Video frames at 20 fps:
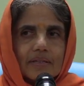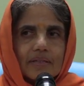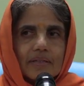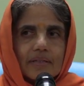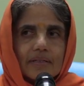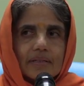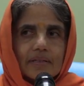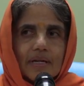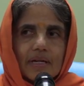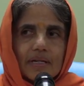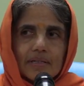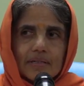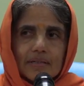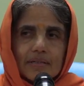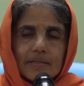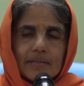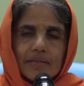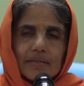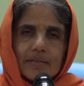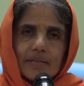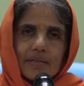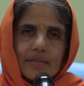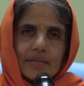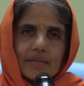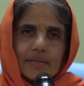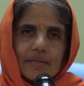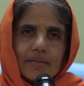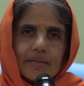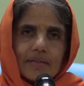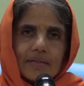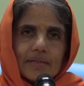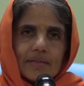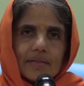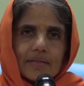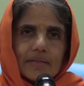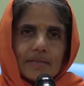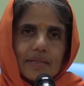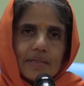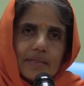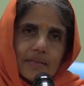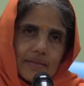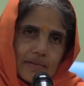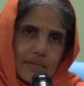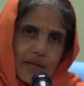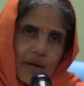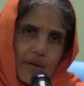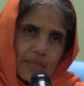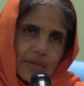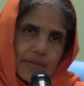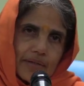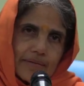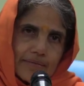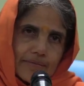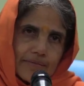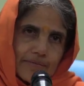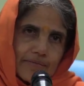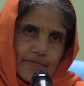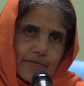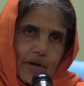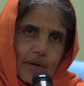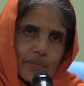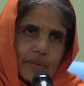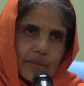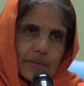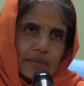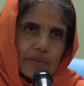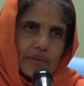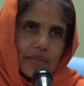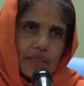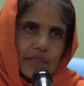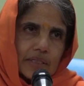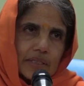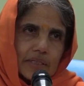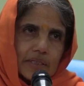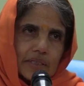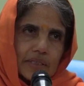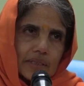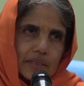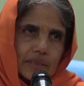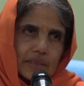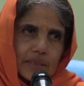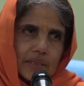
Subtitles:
And that is coming from a certain